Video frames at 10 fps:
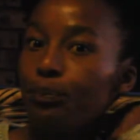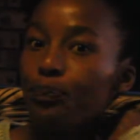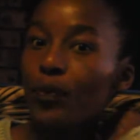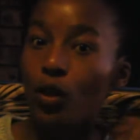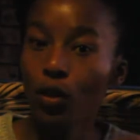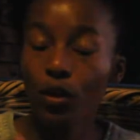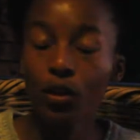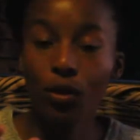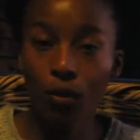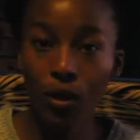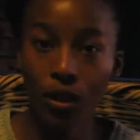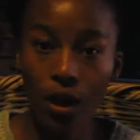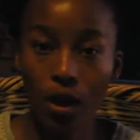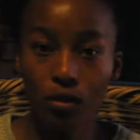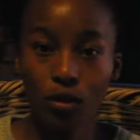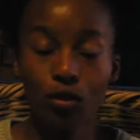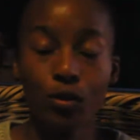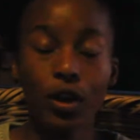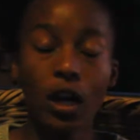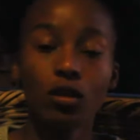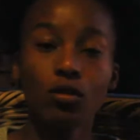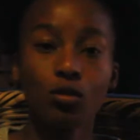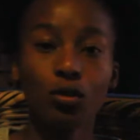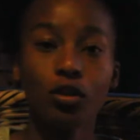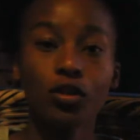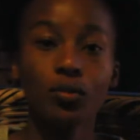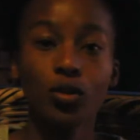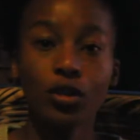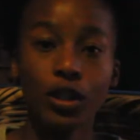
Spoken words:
the 33,000 you're allowed to contribute